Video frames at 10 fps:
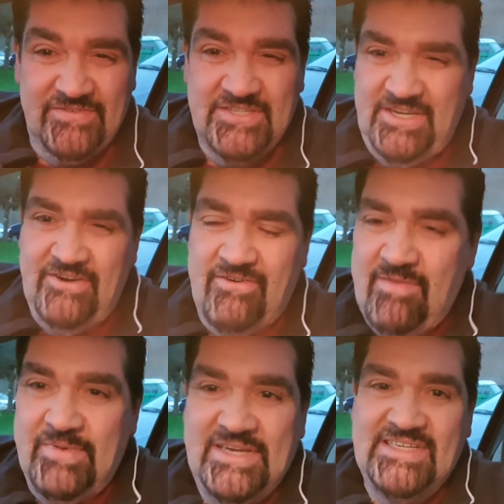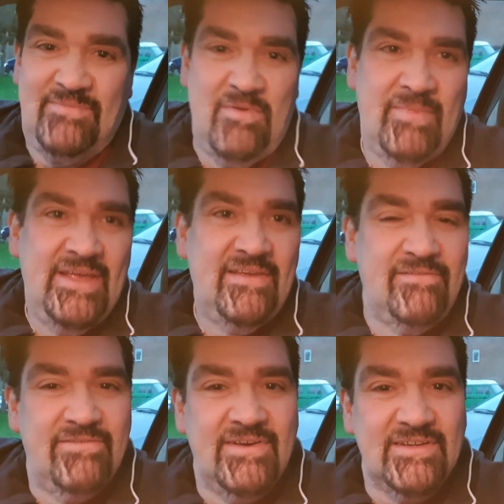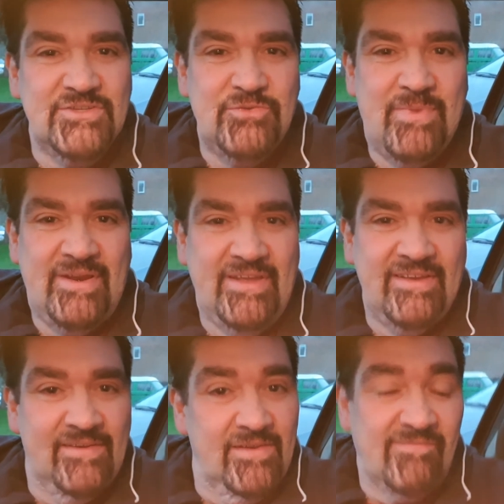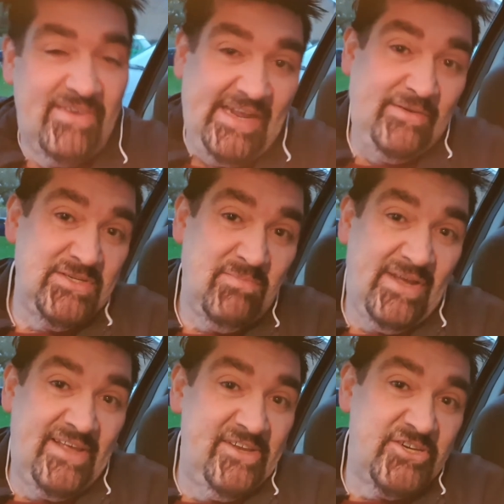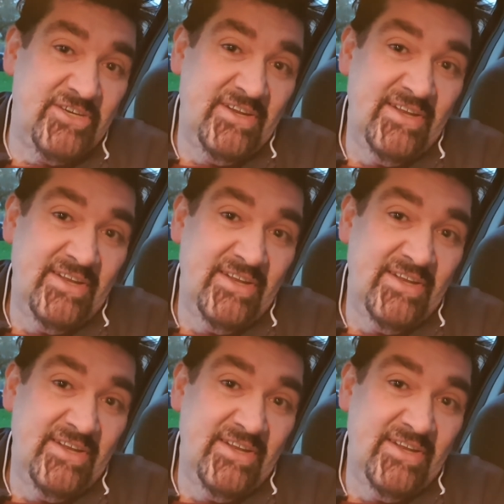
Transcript: of scenery because I've been making far too many videos in my kitchen,